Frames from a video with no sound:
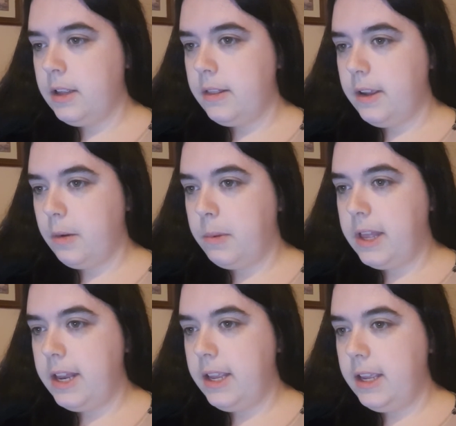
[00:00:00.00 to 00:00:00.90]
They are
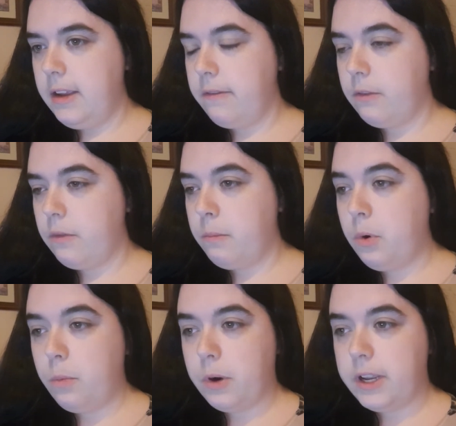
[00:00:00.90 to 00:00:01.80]
planning for
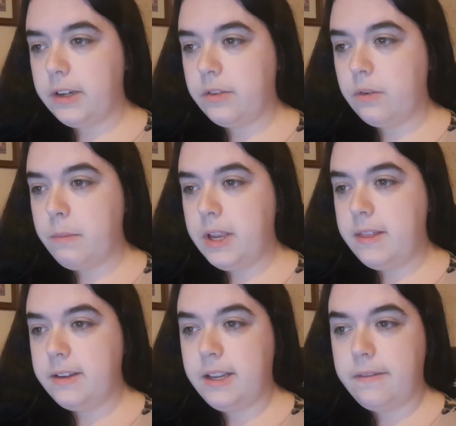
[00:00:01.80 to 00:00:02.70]
remote working to remain
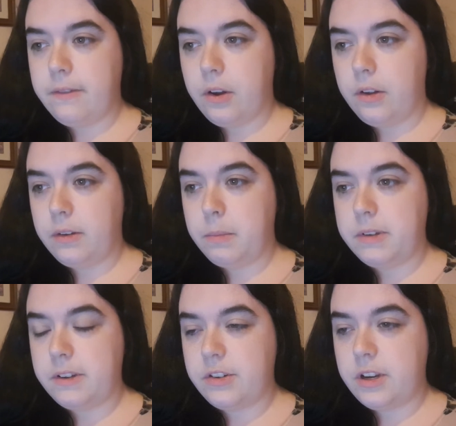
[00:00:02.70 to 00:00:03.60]
the default
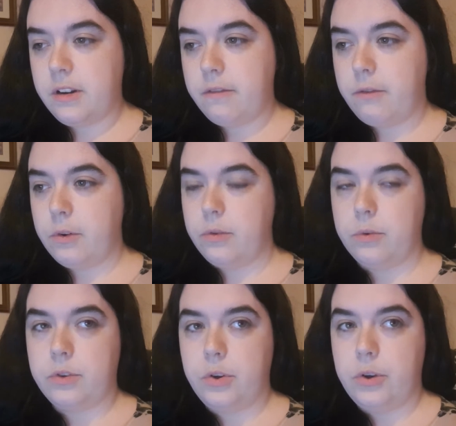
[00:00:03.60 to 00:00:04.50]
position for
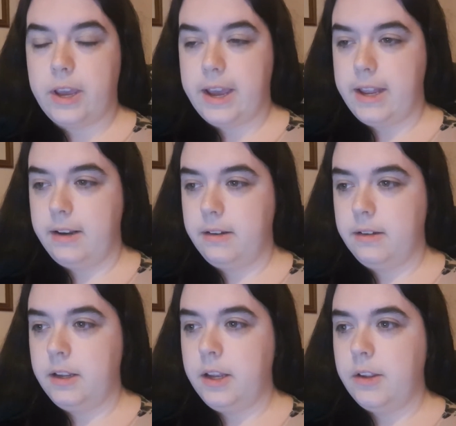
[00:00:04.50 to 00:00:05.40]
those who can.
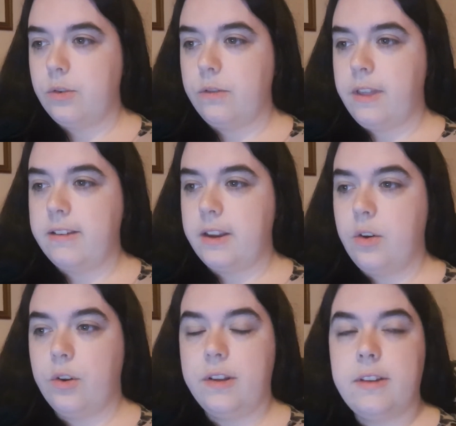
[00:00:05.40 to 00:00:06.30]
So if that's a
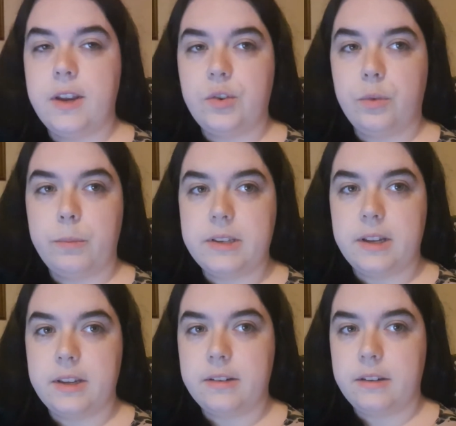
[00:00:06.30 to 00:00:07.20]
non-essential
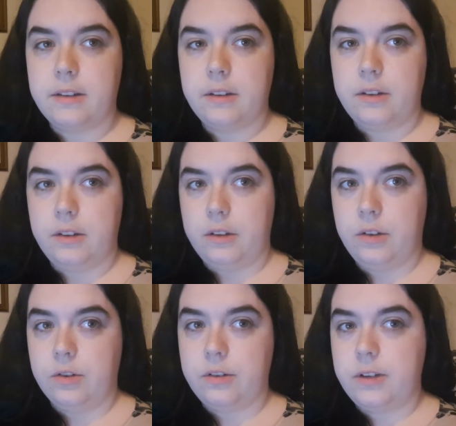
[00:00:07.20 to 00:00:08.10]
business,
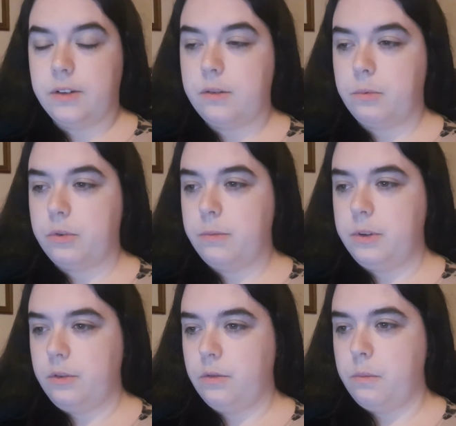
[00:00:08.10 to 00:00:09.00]
you're still supposed to be
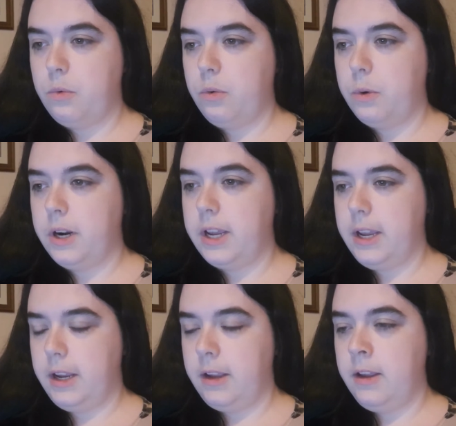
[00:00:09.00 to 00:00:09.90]
doing remote
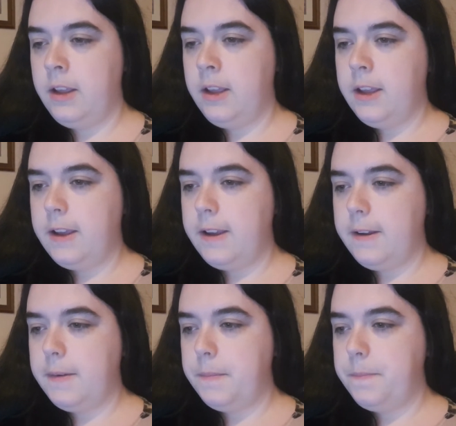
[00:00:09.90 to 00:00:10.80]
working.
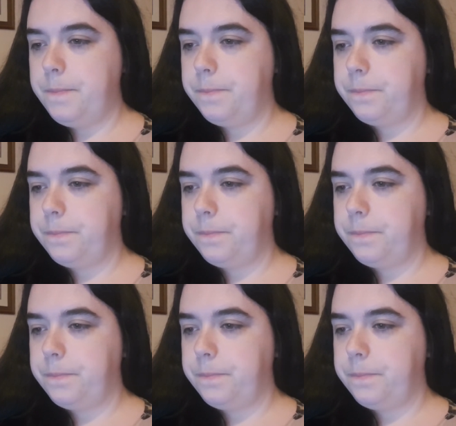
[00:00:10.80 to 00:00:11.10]
They're